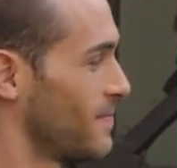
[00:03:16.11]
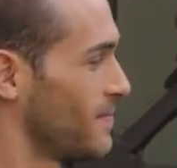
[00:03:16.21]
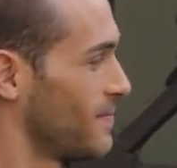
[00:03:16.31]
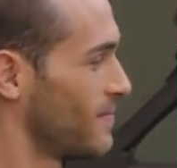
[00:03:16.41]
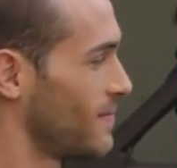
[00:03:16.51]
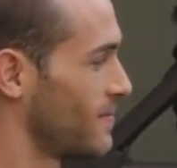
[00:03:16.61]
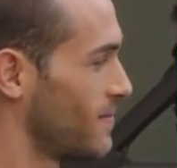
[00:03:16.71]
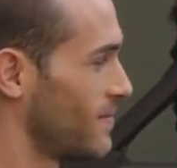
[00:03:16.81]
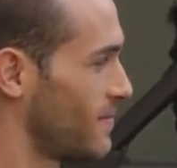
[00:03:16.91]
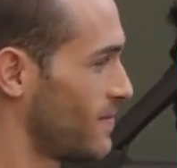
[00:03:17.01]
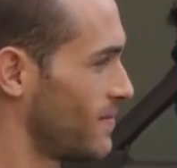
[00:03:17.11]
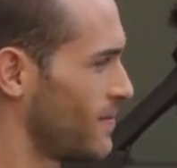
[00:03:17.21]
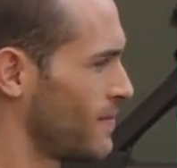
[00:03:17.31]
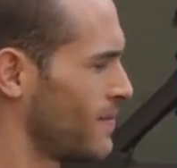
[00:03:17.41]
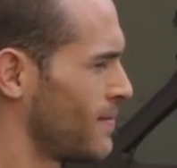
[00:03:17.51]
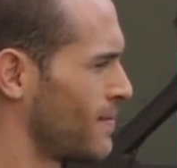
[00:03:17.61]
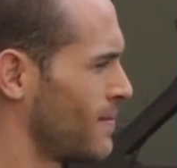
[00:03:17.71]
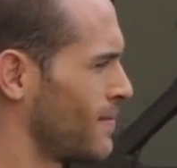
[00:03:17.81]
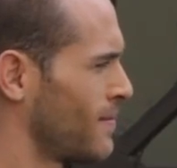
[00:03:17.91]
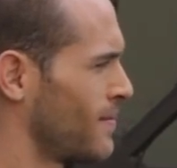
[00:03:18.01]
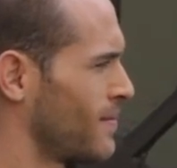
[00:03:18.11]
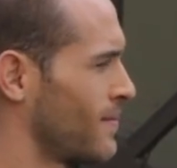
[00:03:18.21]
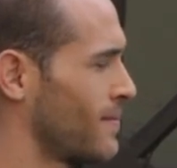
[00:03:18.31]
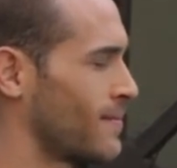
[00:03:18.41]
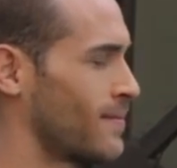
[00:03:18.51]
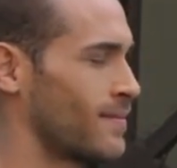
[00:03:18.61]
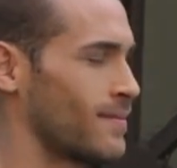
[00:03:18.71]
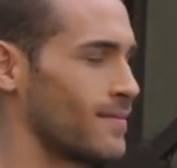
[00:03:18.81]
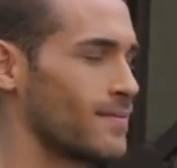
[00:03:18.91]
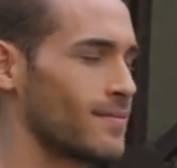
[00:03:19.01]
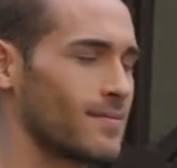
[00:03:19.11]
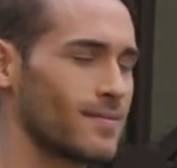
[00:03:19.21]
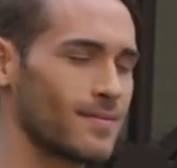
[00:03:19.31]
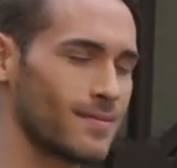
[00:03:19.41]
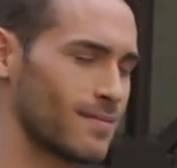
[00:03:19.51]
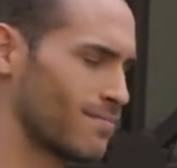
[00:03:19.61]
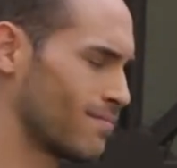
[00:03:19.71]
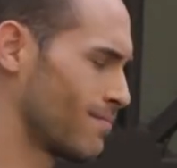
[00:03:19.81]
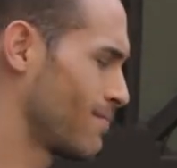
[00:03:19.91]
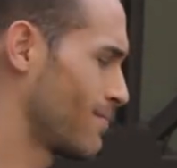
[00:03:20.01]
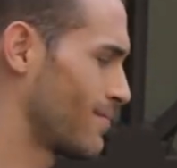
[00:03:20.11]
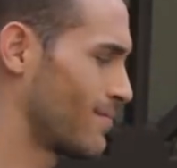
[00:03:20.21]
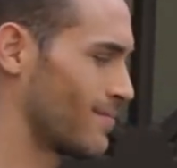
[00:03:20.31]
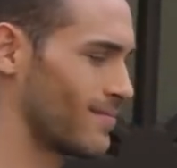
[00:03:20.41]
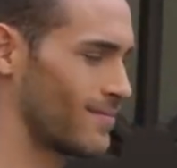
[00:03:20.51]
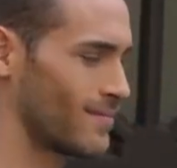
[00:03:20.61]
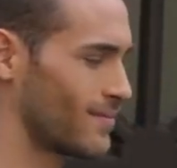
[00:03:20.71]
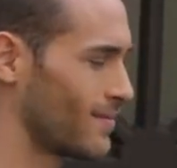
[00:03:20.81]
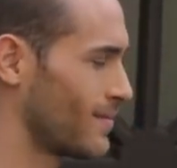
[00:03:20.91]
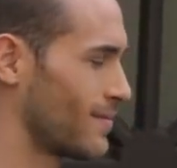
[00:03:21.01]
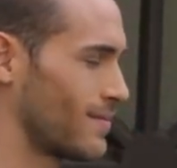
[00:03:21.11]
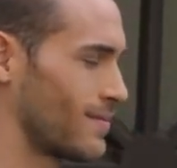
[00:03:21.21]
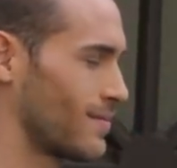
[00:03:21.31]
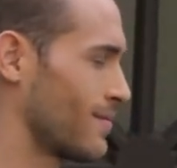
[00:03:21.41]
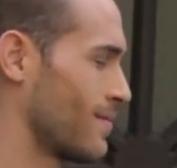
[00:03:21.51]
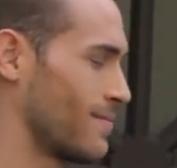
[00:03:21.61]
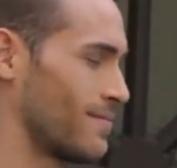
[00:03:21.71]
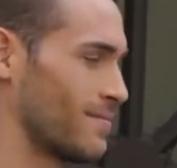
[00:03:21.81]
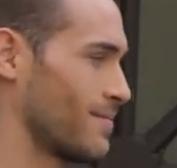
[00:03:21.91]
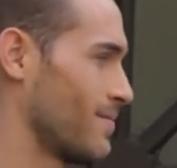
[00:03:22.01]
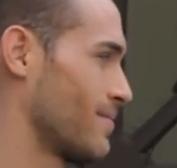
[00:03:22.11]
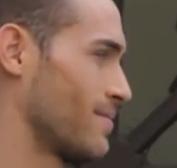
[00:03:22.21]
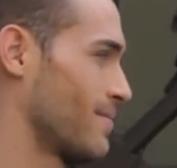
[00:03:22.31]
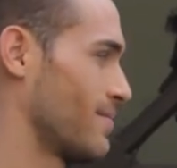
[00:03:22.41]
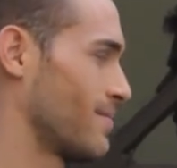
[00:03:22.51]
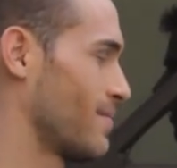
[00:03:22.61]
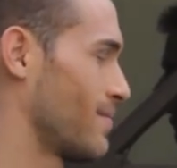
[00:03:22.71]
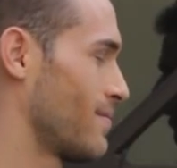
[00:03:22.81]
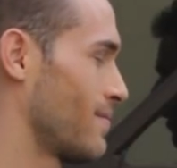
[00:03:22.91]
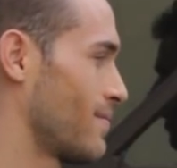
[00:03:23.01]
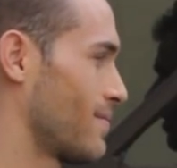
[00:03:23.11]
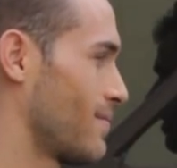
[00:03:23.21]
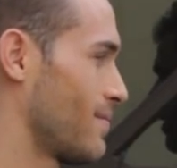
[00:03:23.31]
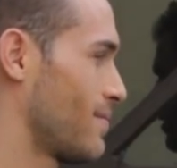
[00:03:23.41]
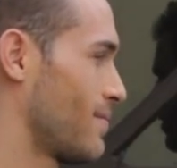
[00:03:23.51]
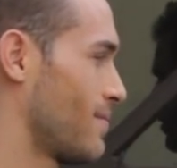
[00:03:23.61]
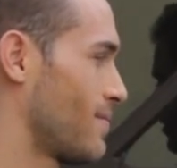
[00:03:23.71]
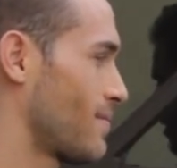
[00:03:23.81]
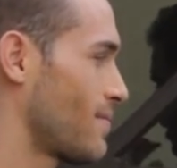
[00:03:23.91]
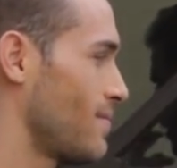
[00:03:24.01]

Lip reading: The person shown says nothing.